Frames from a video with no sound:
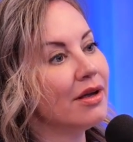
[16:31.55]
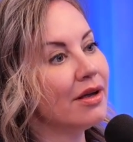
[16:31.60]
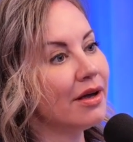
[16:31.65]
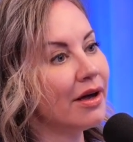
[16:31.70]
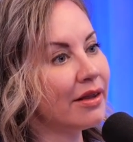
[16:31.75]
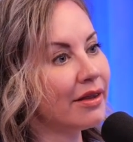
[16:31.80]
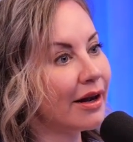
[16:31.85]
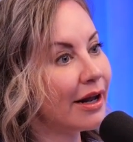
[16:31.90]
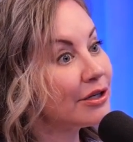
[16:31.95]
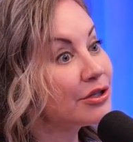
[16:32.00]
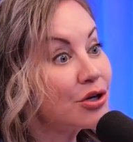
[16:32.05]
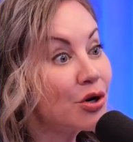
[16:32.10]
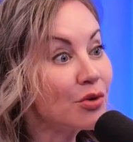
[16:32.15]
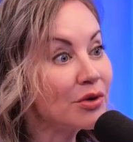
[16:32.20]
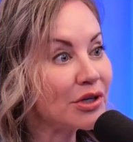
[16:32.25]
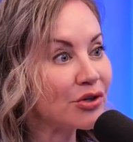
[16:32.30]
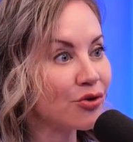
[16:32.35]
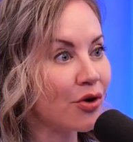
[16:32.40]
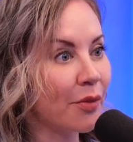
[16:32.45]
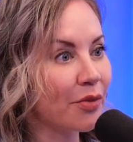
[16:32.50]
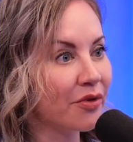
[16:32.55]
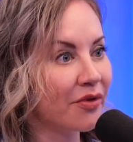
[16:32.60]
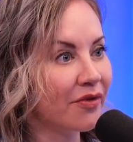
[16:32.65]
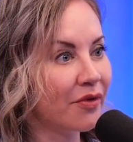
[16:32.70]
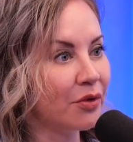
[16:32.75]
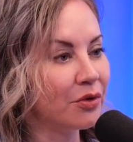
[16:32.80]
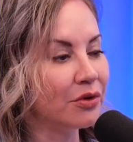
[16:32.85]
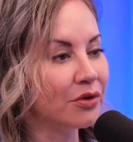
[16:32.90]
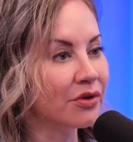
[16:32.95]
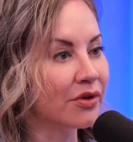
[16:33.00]
and that I don't disrupt the
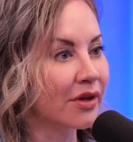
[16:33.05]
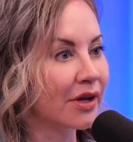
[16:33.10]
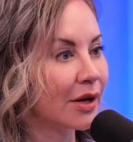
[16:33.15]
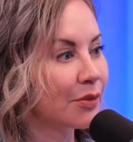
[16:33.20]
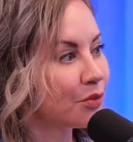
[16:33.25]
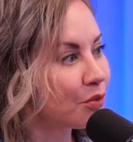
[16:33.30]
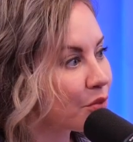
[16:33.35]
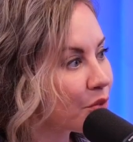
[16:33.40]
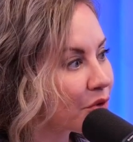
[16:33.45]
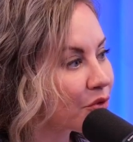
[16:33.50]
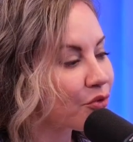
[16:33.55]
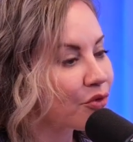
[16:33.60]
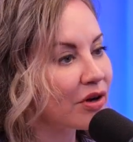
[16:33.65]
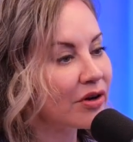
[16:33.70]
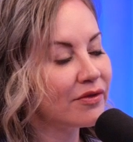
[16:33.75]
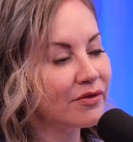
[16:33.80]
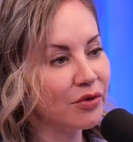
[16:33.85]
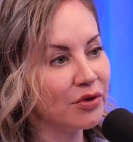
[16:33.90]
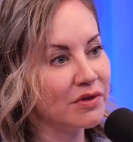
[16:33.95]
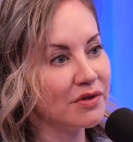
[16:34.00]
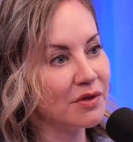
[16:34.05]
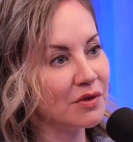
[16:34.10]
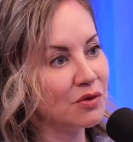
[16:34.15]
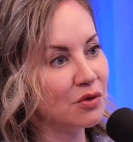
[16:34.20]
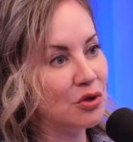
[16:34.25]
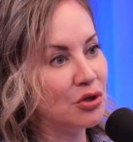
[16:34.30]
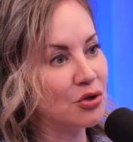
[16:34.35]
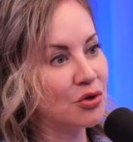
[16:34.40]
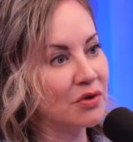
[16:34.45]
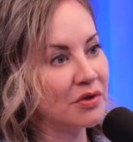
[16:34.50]
fold and that I put reinforcing
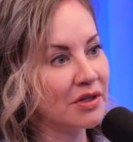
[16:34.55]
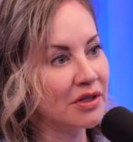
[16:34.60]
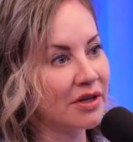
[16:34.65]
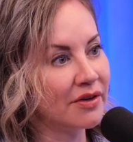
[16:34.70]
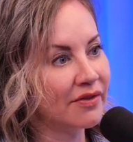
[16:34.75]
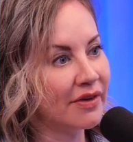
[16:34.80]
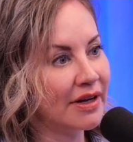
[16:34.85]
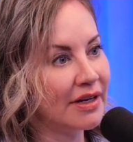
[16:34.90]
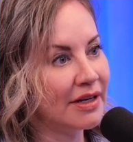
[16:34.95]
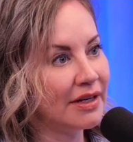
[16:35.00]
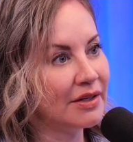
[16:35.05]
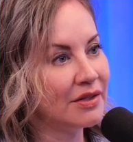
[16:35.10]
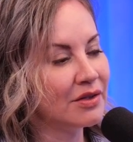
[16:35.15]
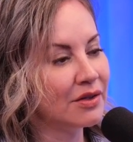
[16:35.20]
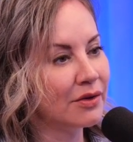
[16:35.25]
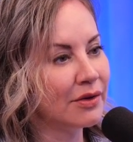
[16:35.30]
sutures in if I need to.